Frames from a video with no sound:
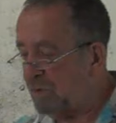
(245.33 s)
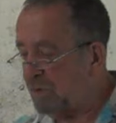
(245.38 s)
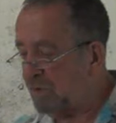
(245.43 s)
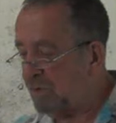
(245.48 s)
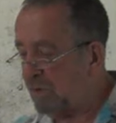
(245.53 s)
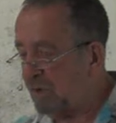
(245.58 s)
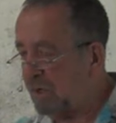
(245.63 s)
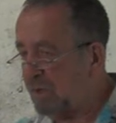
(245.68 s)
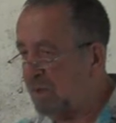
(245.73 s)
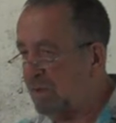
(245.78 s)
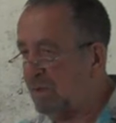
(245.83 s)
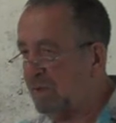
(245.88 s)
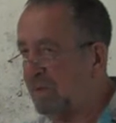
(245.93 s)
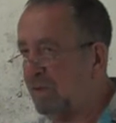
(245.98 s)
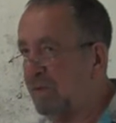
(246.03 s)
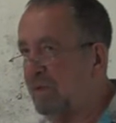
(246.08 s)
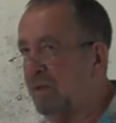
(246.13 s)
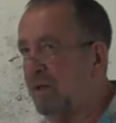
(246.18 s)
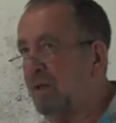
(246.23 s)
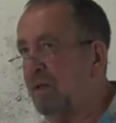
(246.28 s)
I had heard
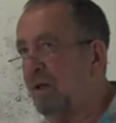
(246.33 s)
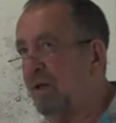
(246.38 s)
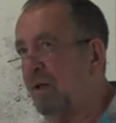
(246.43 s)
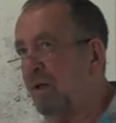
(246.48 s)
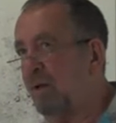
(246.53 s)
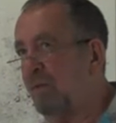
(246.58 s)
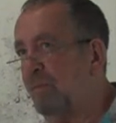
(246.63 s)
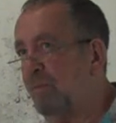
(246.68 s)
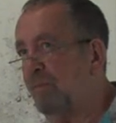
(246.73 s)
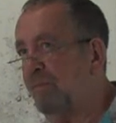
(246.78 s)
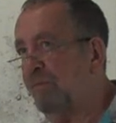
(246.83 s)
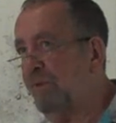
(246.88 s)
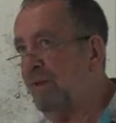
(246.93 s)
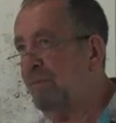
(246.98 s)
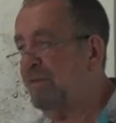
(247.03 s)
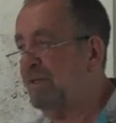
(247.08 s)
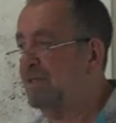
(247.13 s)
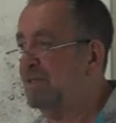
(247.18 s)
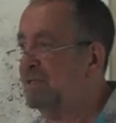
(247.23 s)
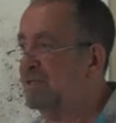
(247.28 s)
about the
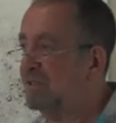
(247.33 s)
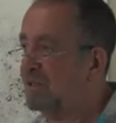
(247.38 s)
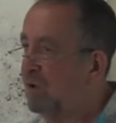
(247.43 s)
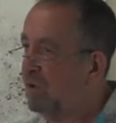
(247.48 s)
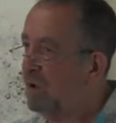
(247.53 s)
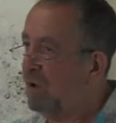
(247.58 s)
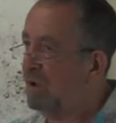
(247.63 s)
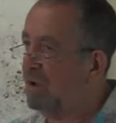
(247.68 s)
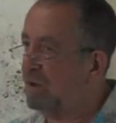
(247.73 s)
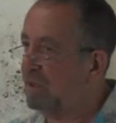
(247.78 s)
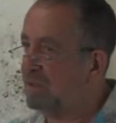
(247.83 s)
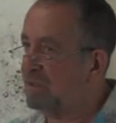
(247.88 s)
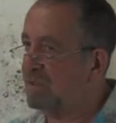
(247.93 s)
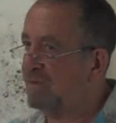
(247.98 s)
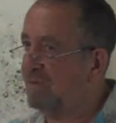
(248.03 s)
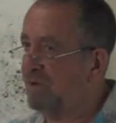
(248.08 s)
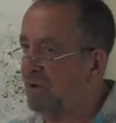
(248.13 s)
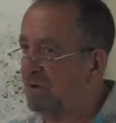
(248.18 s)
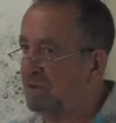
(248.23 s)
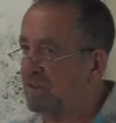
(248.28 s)
literati, poets,
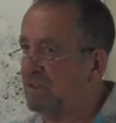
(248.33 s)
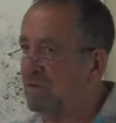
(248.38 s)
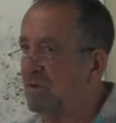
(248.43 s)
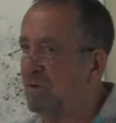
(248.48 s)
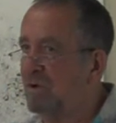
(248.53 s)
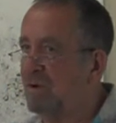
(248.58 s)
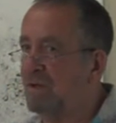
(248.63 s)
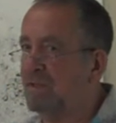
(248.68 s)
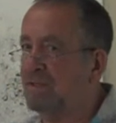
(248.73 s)
painters